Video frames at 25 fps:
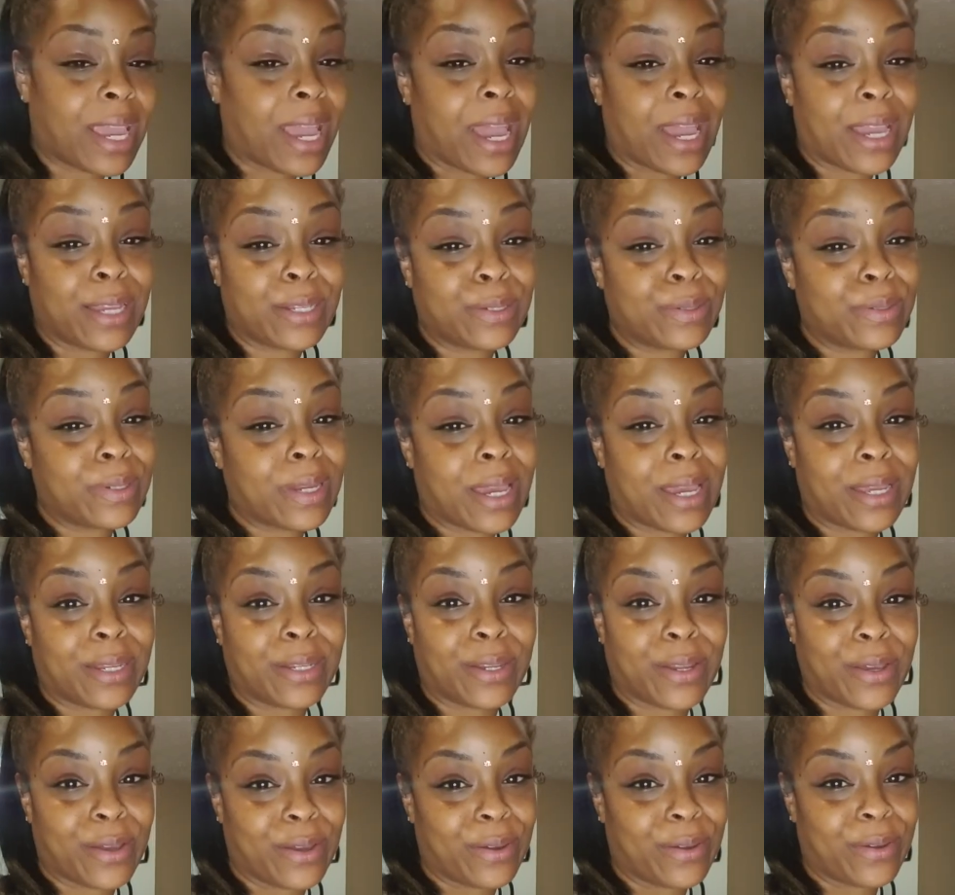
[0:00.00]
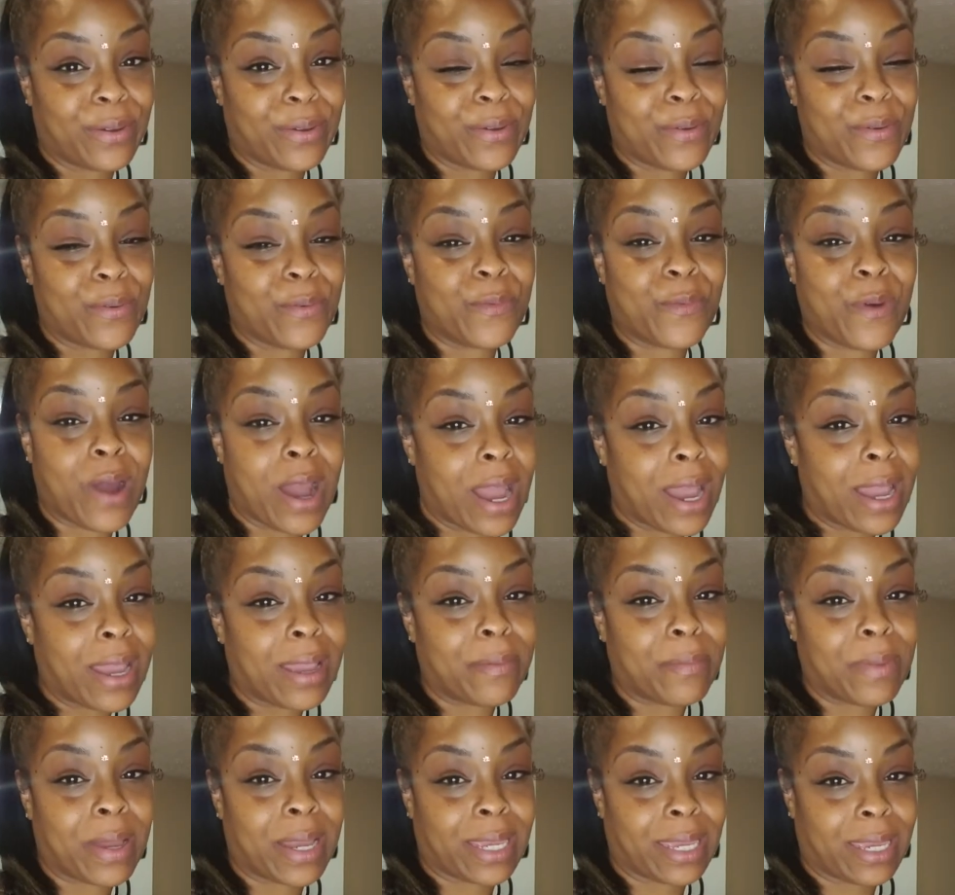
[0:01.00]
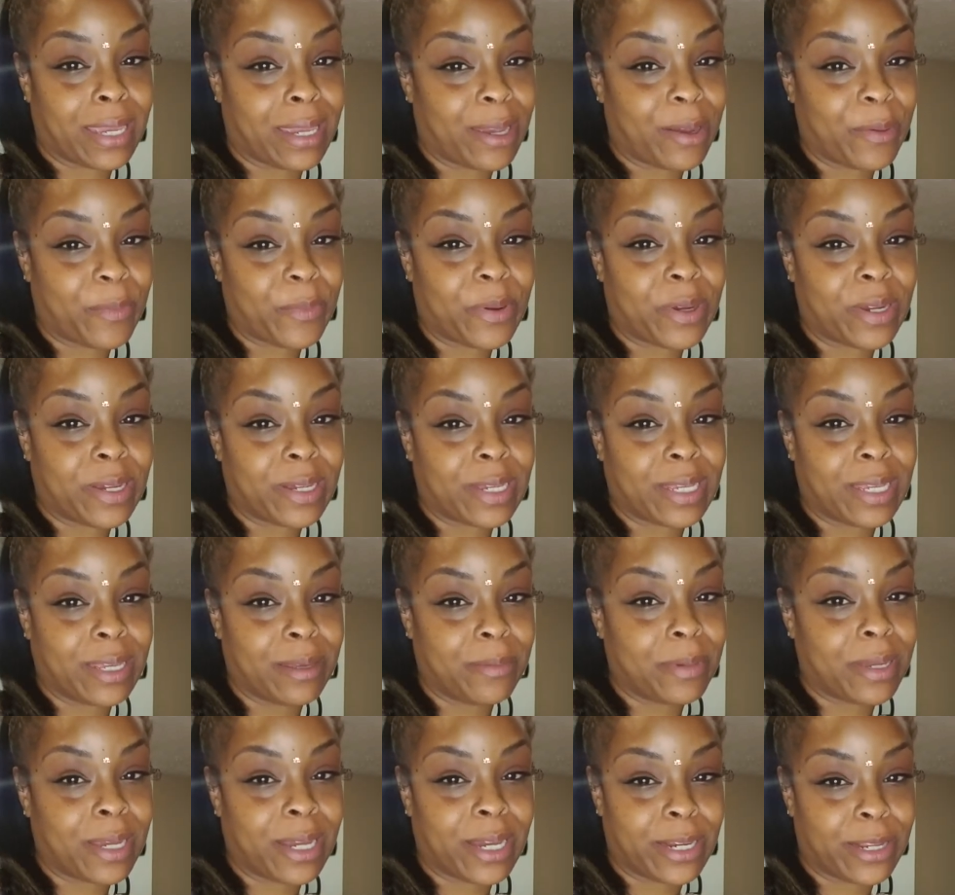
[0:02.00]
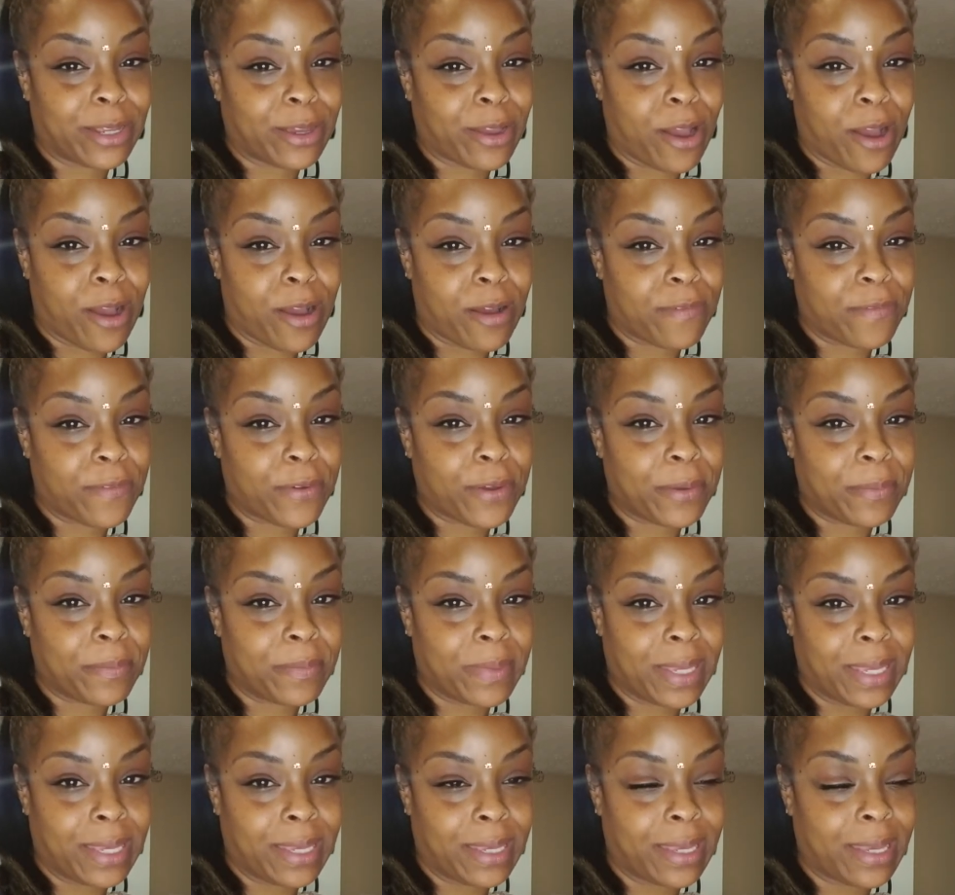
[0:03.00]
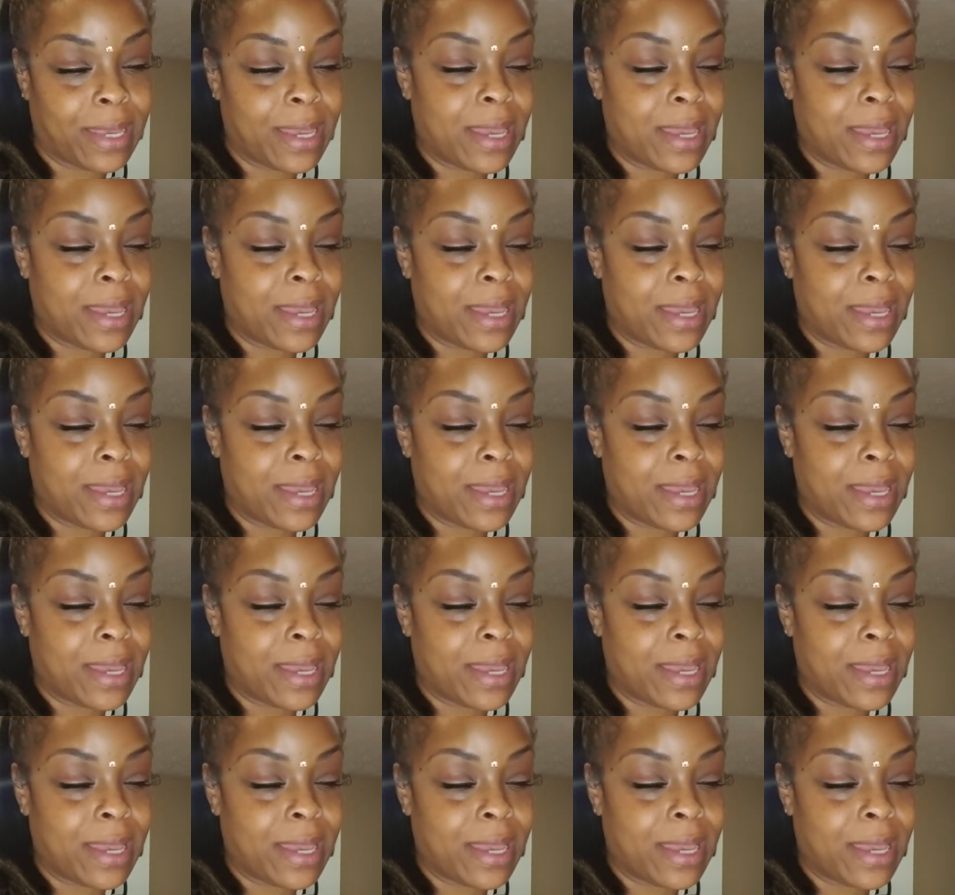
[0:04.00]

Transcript: I do not know why my camera keep cutting off on me.